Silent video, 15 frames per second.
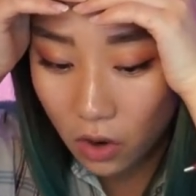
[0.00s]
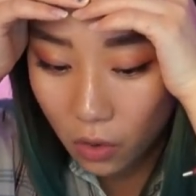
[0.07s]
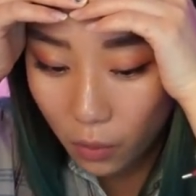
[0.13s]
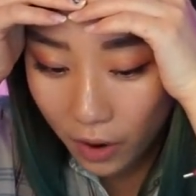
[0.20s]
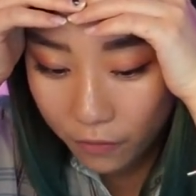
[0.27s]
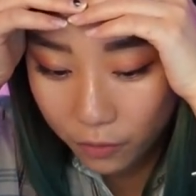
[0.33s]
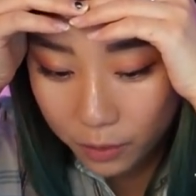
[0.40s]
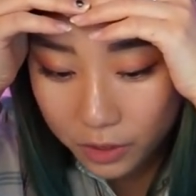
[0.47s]
no
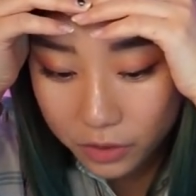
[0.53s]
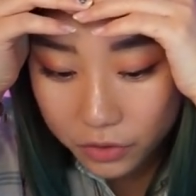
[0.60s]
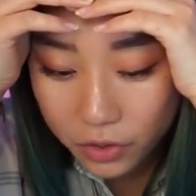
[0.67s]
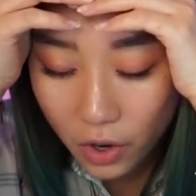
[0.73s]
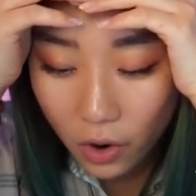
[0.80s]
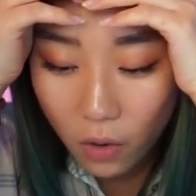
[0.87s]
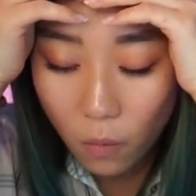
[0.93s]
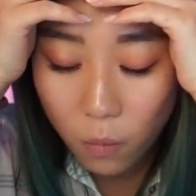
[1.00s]
way for me to
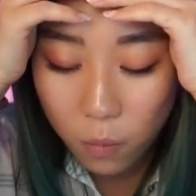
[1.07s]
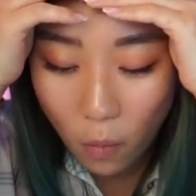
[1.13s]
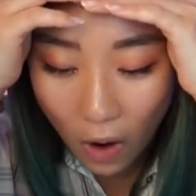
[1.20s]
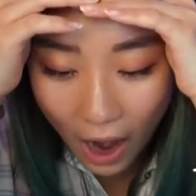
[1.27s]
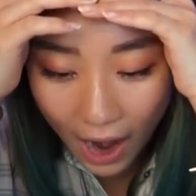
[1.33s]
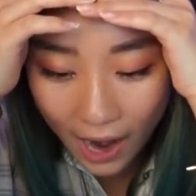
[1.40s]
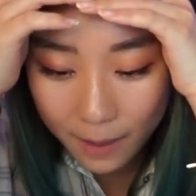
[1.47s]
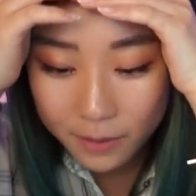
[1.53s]
know
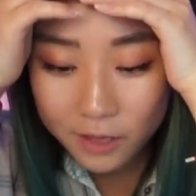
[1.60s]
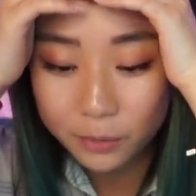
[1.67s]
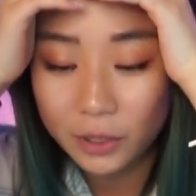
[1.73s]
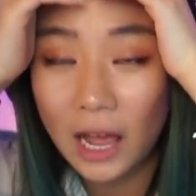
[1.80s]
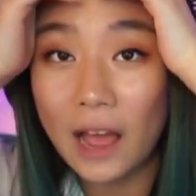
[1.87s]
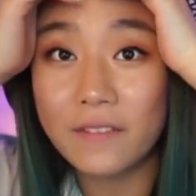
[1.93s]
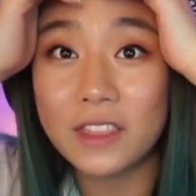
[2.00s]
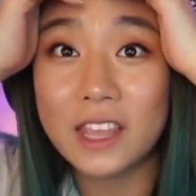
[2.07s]
why
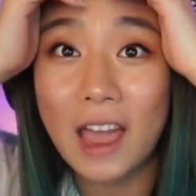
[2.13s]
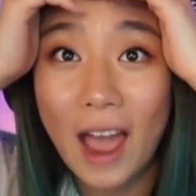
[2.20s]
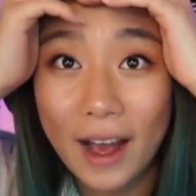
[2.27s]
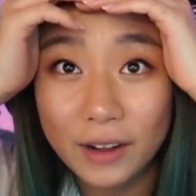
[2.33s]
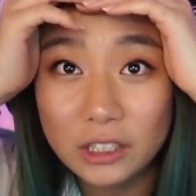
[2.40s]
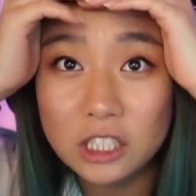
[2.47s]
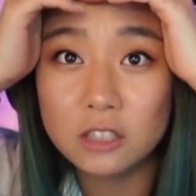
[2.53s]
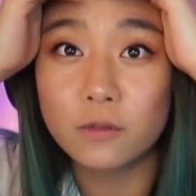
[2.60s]
people have the
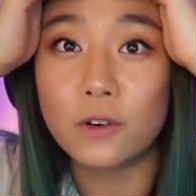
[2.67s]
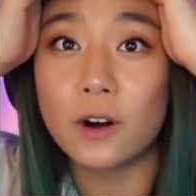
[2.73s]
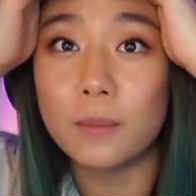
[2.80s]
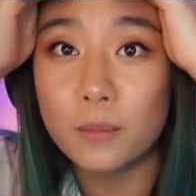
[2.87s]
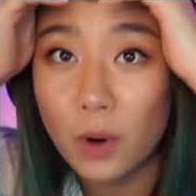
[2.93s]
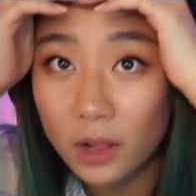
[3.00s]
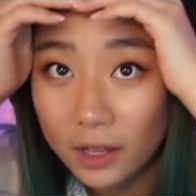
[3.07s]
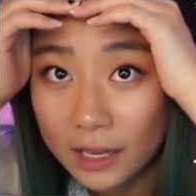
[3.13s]
outs for
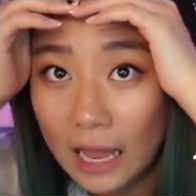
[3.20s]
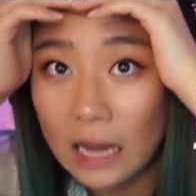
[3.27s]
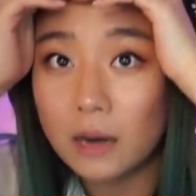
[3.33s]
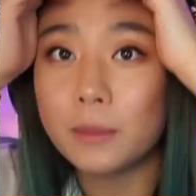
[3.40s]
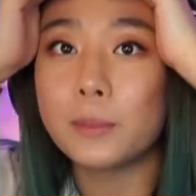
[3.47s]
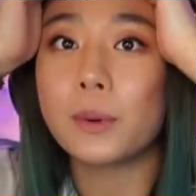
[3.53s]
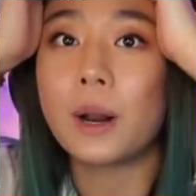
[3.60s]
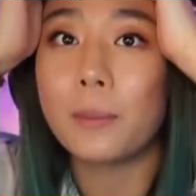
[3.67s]
Umbrella
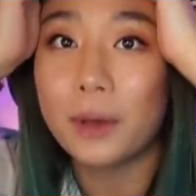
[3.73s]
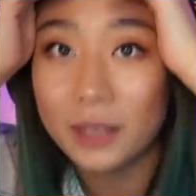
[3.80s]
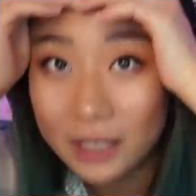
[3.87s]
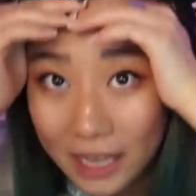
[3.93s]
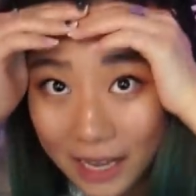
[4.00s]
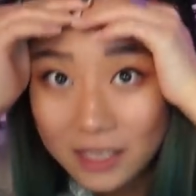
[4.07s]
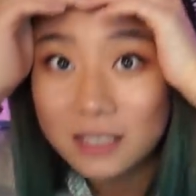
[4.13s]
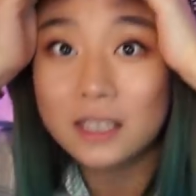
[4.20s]
Academy, but I'm
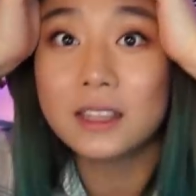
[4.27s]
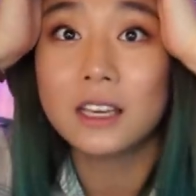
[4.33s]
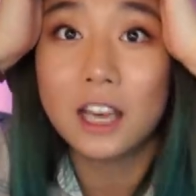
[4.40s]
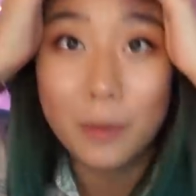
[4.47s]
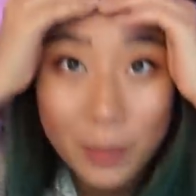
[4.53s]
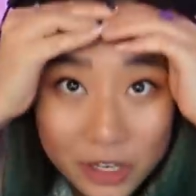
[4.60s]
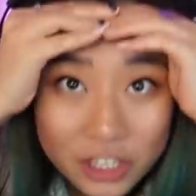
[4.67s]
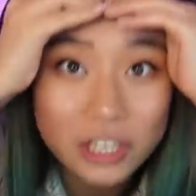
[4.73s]
guessing the
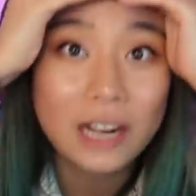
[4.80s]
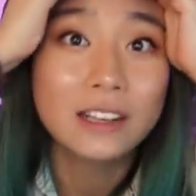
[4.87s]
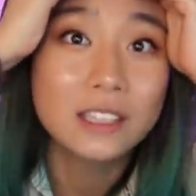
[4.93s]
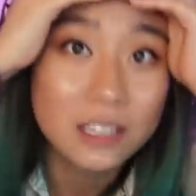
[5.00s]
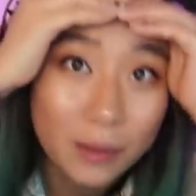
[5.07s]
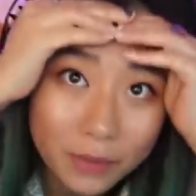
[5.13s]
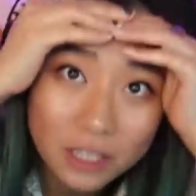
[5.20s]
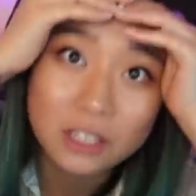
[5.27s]
commission
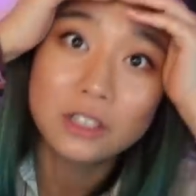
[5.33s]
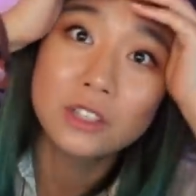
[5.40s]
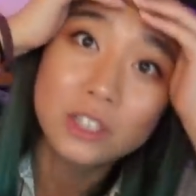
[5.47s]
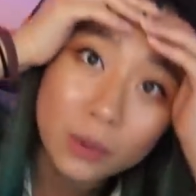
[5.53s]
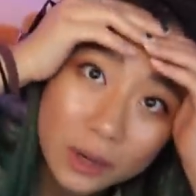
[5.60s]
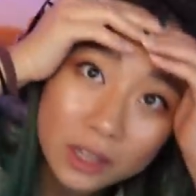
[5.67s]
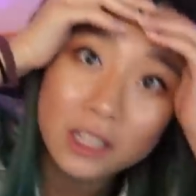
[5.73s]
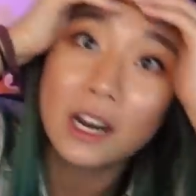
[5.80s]
has something to
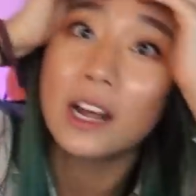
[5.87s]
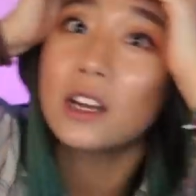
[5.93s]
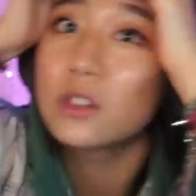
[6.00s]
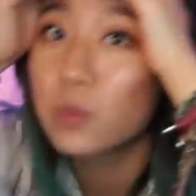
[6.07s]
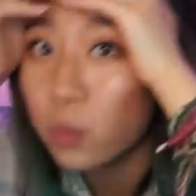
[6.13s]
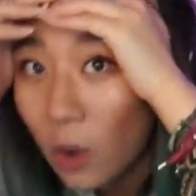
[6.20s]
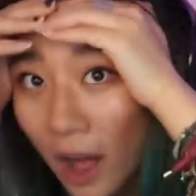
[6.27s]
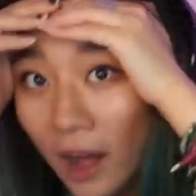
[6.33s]
do with it
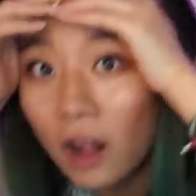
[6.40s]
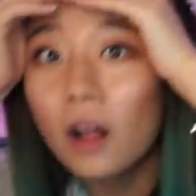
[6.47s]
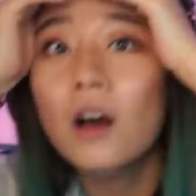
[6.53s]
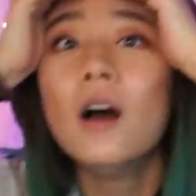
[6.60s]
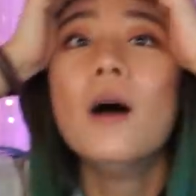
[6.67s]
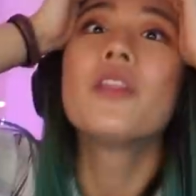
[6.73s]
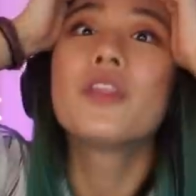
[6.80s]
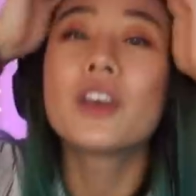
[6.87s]
as well.
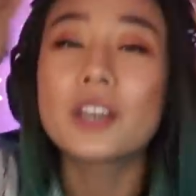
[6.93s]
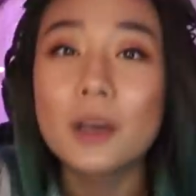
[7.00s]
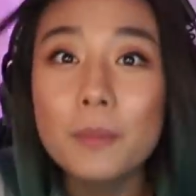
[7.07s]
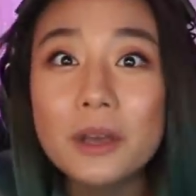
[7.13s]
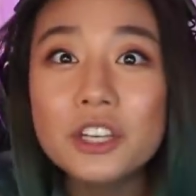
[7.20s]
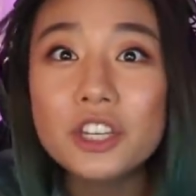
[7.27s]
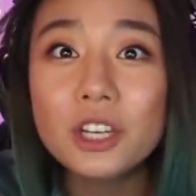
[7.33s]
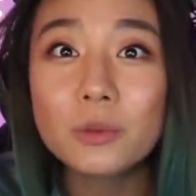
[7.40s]
The
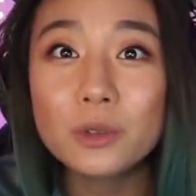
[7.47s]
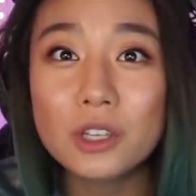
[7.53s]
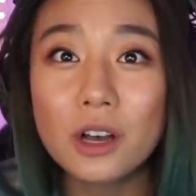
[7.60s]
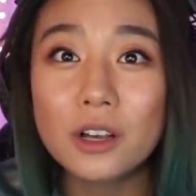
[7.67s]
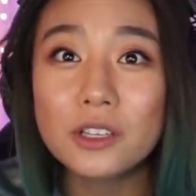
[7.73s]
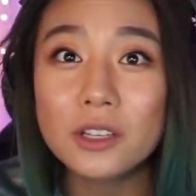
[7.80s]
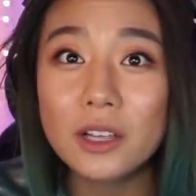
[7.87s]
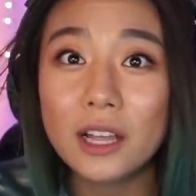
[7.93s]
commission was
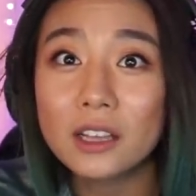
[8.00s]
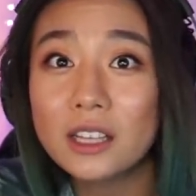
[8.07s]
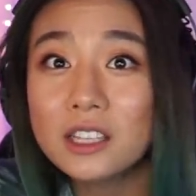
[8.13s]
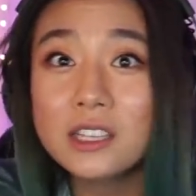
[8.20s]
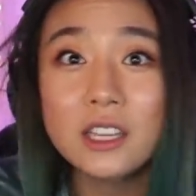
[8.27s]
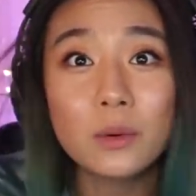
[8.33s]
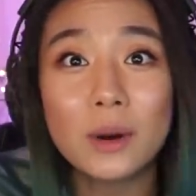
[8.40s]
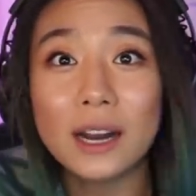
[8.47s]
also like,
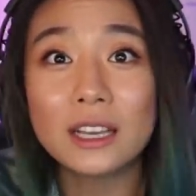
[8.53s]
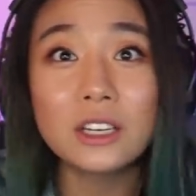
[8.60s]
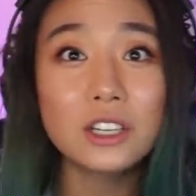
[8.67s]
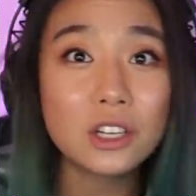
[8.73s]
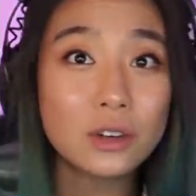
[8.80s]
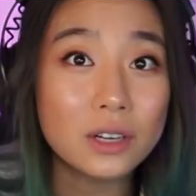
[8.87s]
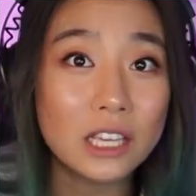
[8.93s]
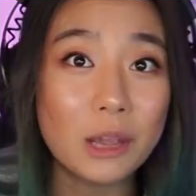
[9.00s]
let's see what I
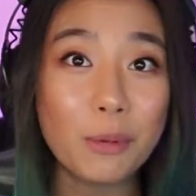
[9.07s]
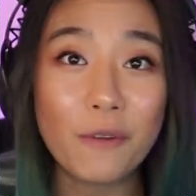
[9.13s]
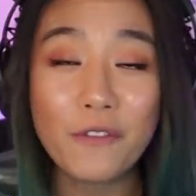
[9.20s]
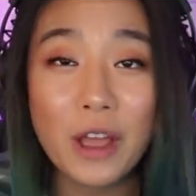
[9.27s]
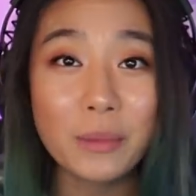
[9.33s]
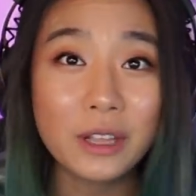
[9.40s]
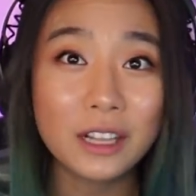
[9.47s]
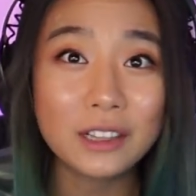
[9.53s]
can do to keep your
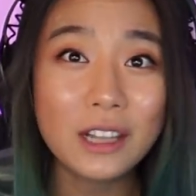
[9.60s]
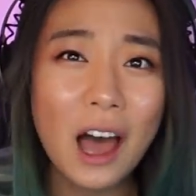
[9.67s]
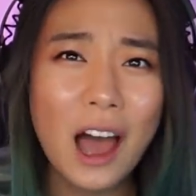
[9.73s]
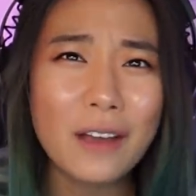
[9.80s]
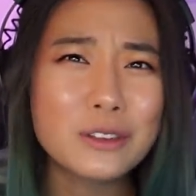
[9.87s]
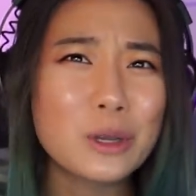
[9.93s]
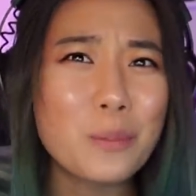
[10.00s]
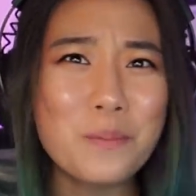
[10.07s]
family
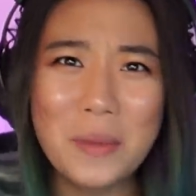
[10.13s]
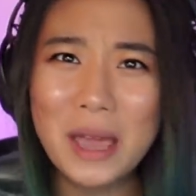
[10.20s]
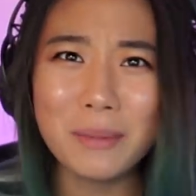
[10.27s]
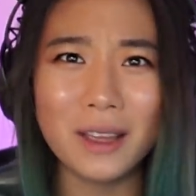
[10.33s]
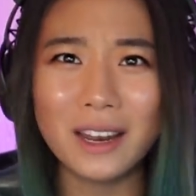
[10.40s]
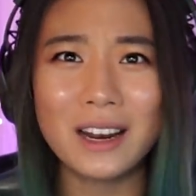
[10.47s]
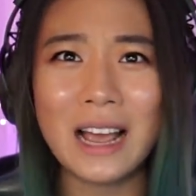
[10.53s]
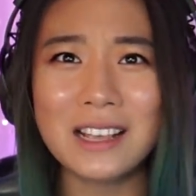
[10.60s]
alive, so
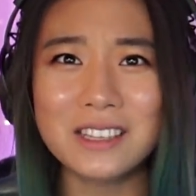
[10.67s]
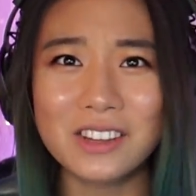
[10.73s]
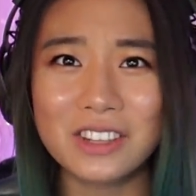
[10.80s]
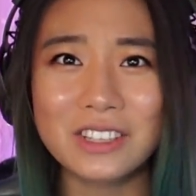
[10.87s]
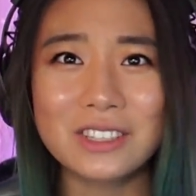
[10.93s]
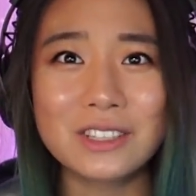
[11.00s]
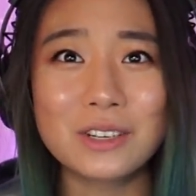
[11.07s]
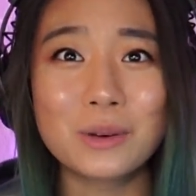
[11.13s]
maybe it has
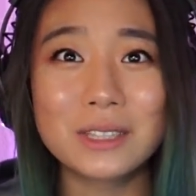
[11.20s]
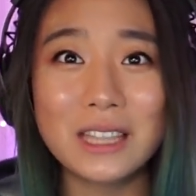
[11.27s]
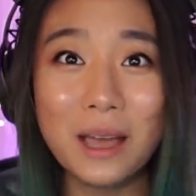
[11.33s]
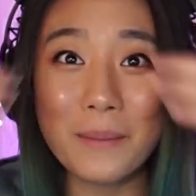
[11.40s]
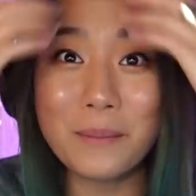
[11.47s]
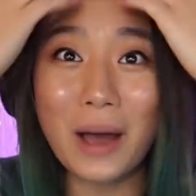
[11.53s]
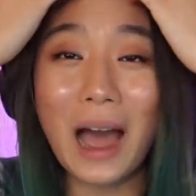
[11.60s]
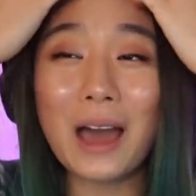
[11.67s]
nothing to do with
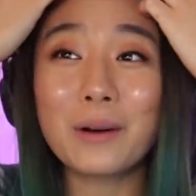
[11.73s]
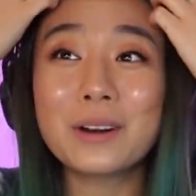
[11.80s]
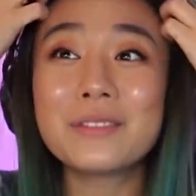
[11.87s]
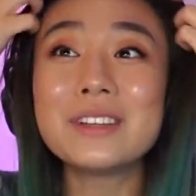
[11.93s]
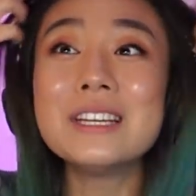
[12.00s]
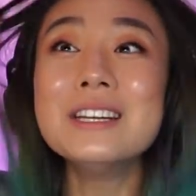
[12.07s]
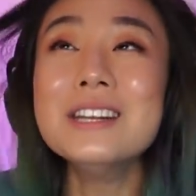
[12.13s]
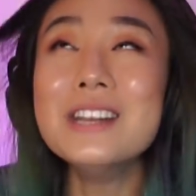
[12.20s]
them, but I don't
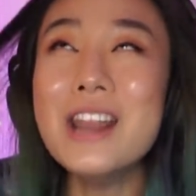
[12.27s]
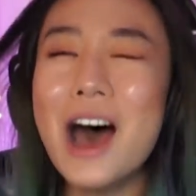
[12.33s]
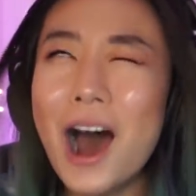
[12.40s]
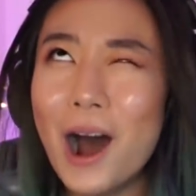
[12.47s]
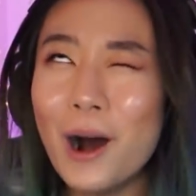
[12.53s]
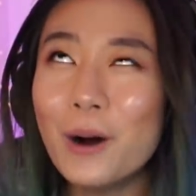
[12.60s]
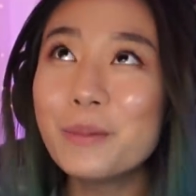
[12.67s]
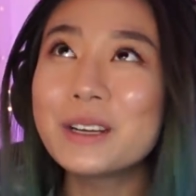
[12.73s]
even
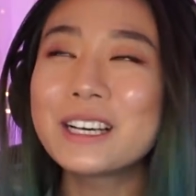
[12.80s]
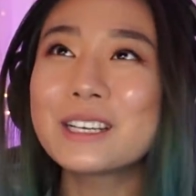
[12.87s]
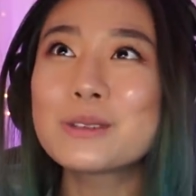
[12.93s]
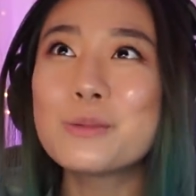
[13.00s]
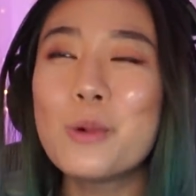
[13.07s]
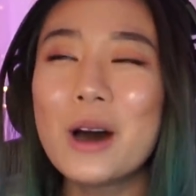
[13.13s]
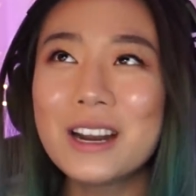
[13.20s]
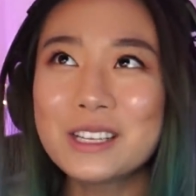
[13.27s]
know,
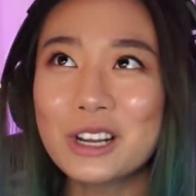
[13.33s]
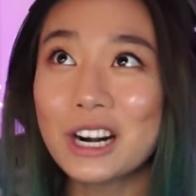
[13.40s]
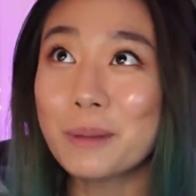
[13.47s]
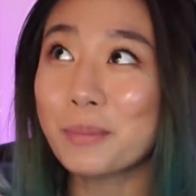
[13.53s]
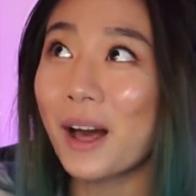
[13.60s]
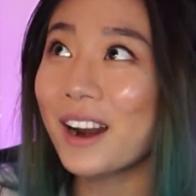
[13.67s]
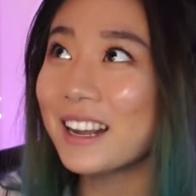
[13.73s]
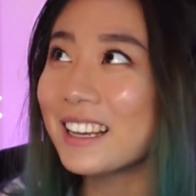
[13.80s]
because one is
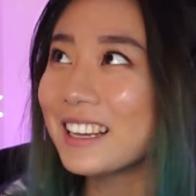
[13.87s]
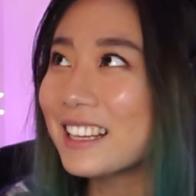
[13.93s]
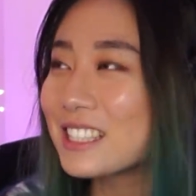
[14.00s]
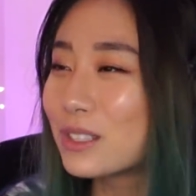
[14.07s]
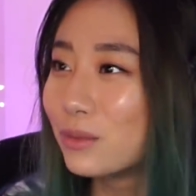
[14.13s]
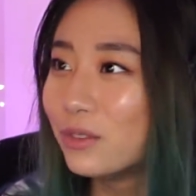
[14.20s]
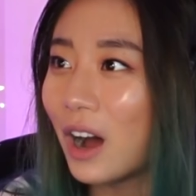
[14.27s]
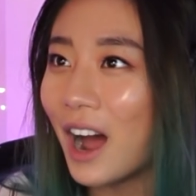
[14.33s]
already plotting
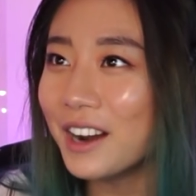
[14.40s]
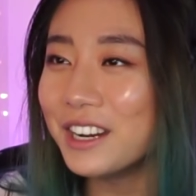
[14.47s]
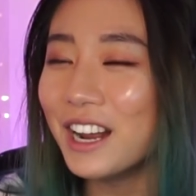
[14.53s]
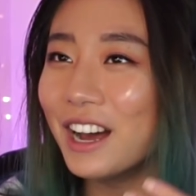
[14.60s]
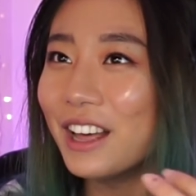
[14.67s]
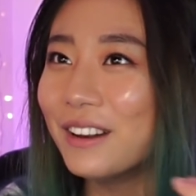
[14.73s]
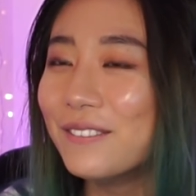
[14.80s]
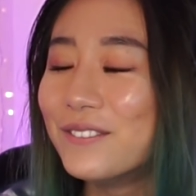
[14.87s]
against
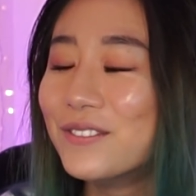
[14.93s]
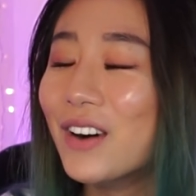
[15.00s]
Vanya, and